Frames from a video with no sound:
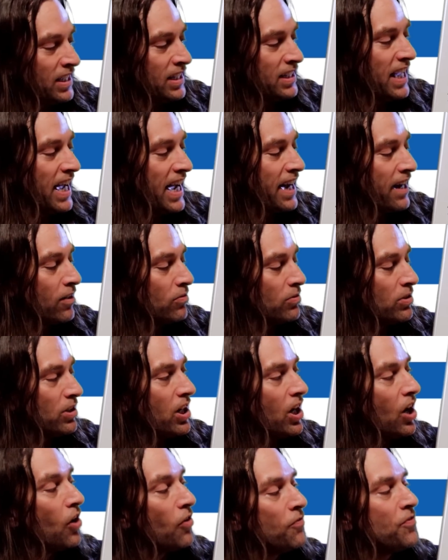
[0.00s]
Now,
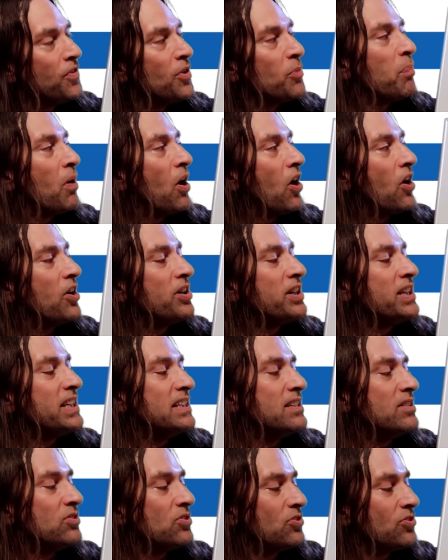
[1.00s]
of the
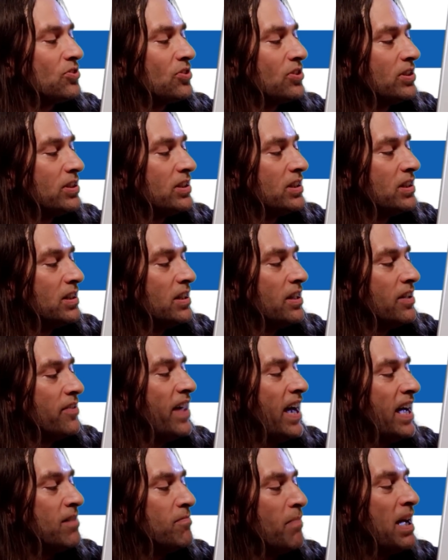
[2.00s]
parties
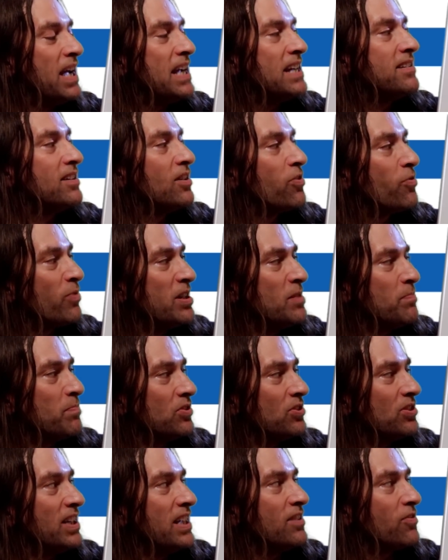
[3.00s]
that made the
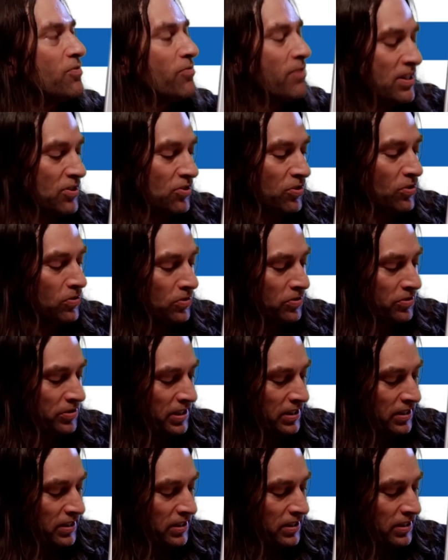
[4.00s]
3% threshold,